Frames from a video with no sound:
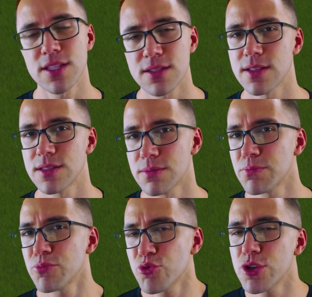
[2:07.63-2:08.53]
It's
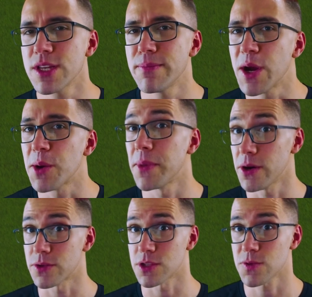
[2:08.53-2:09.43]
pretty bare
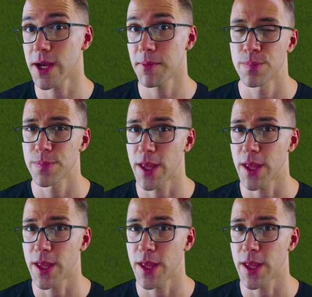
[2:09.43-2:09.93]
bones, right?